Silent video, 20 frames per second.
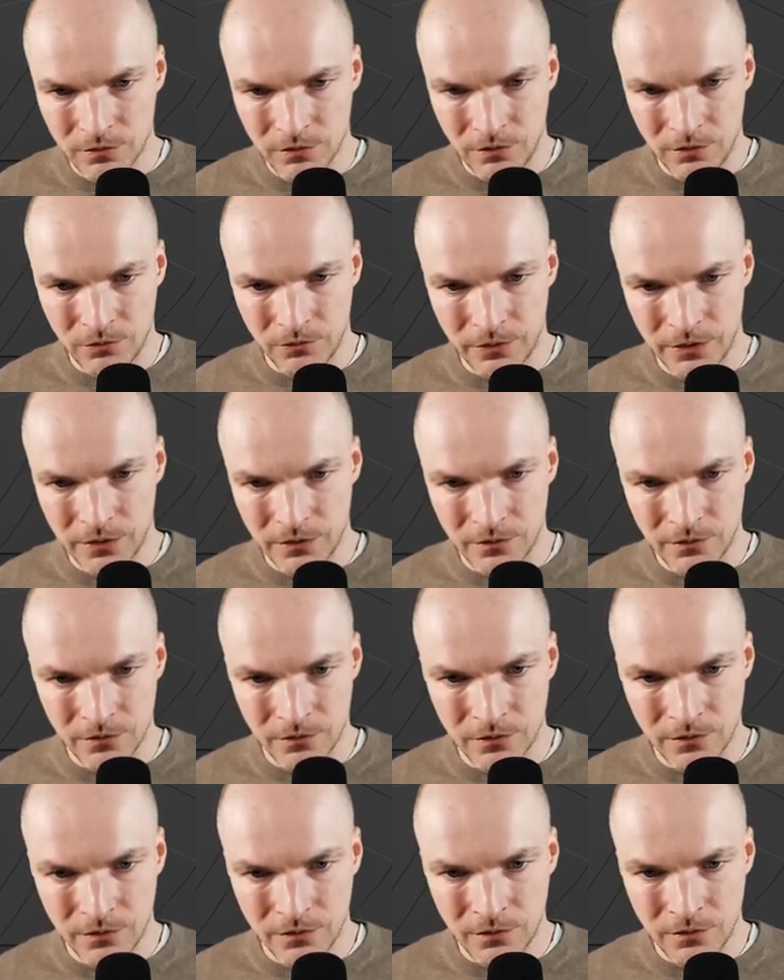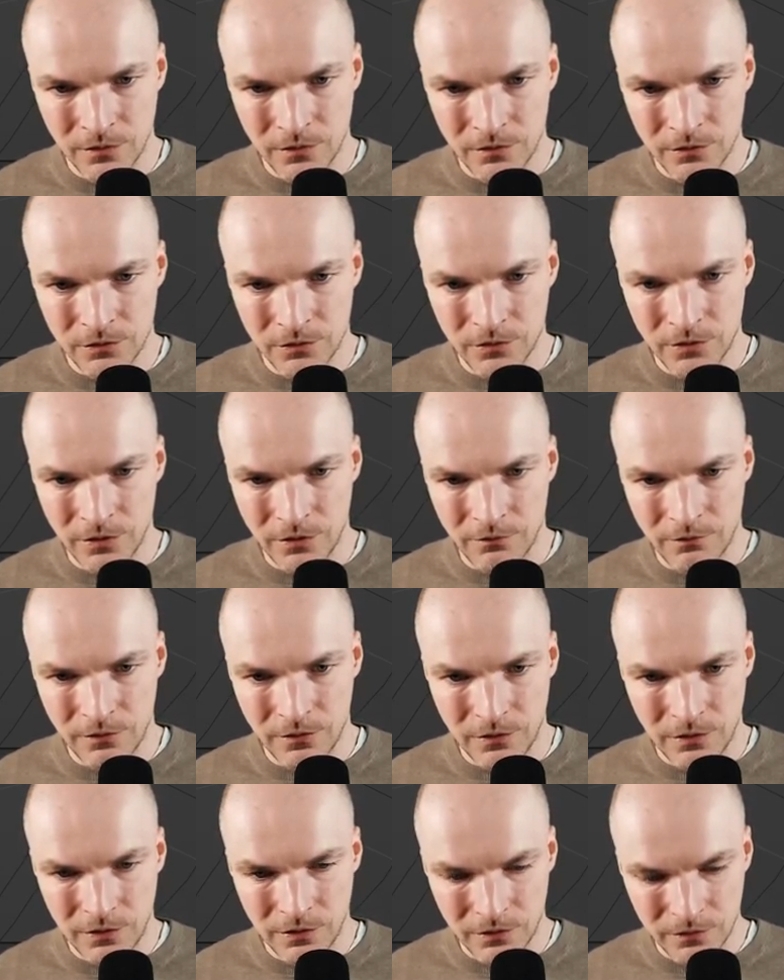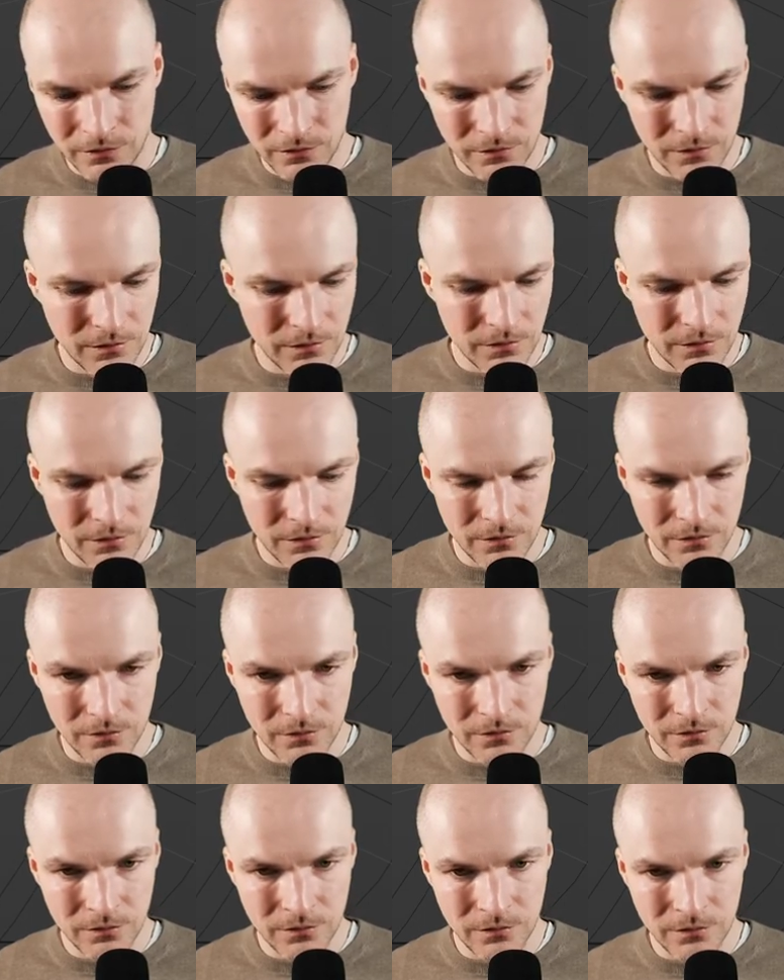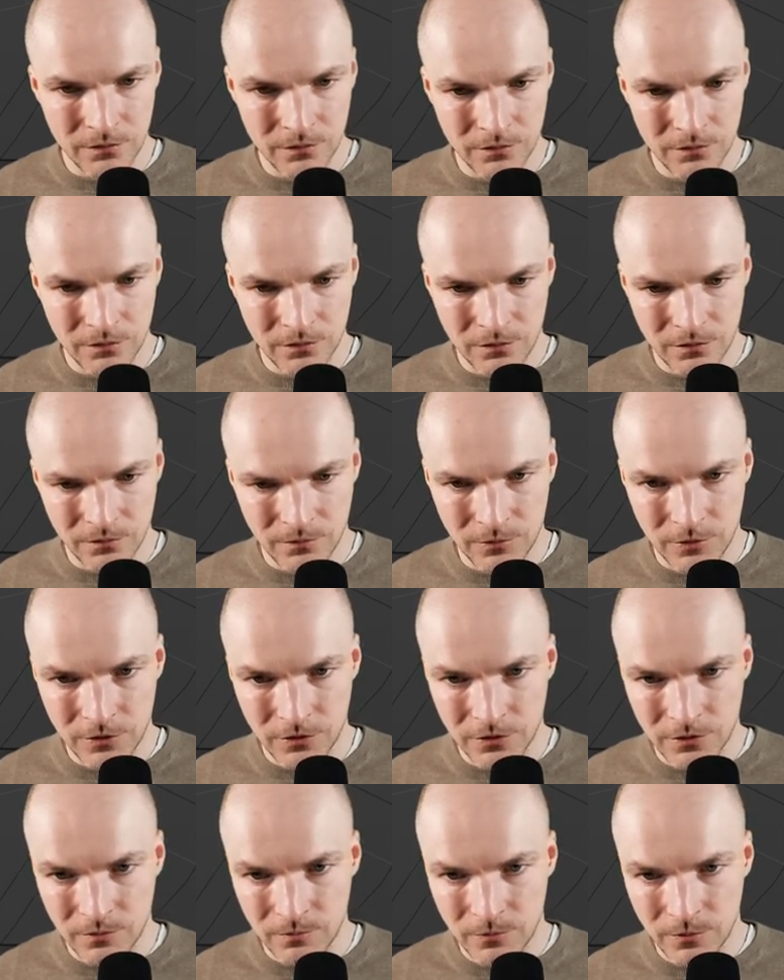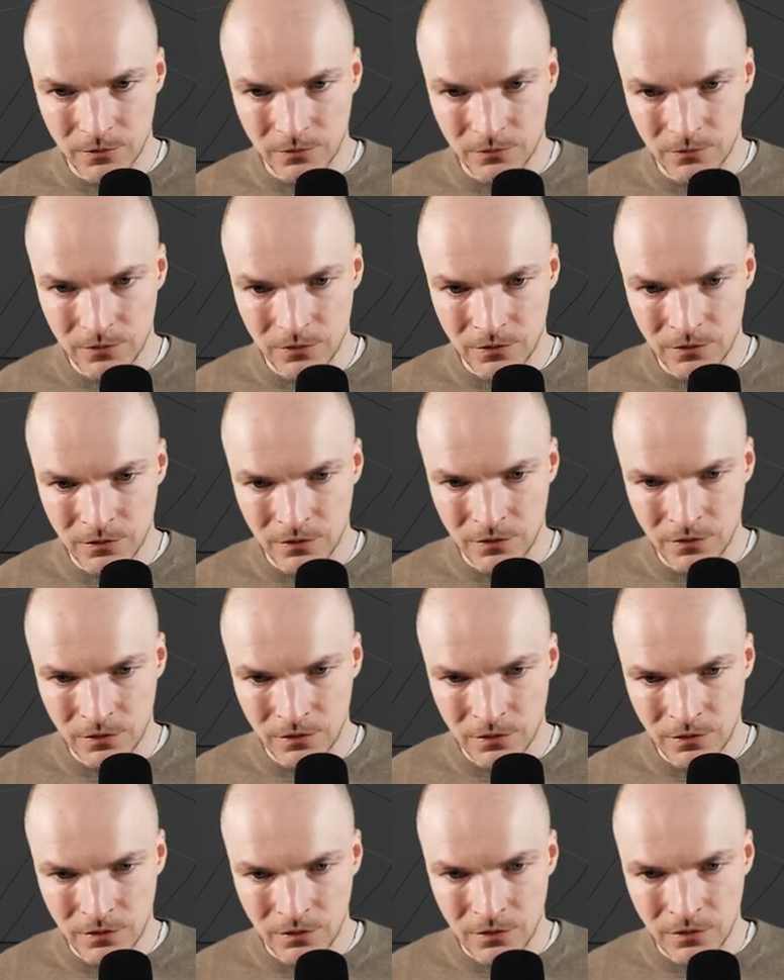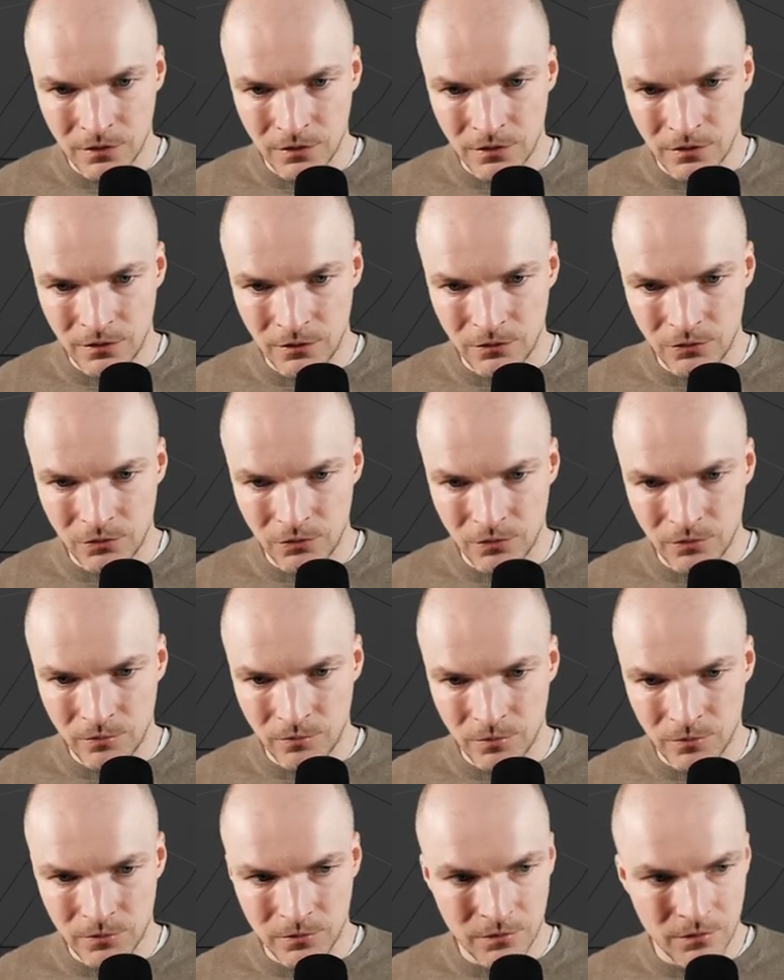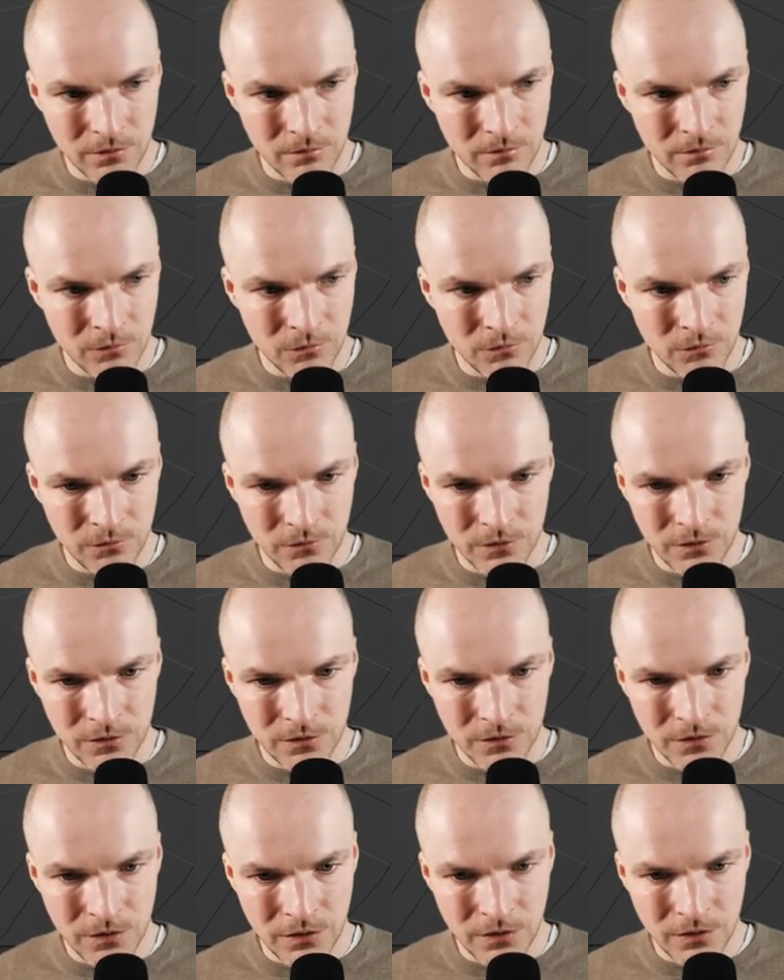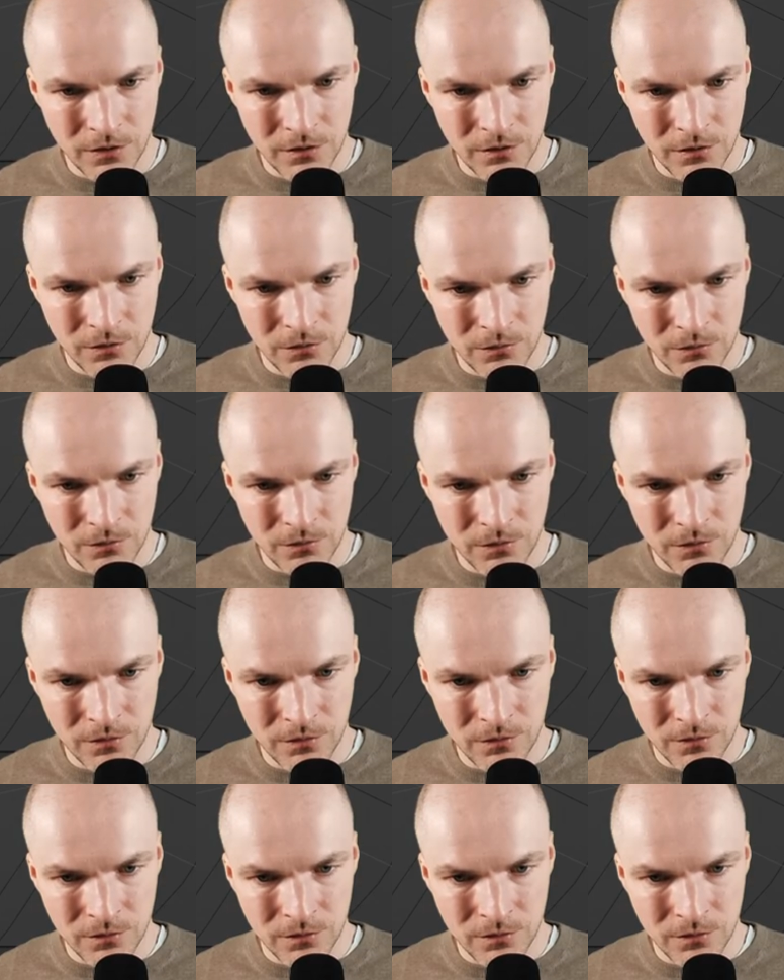Oh, wait. Should have exited the object mode. Cube. Move it down.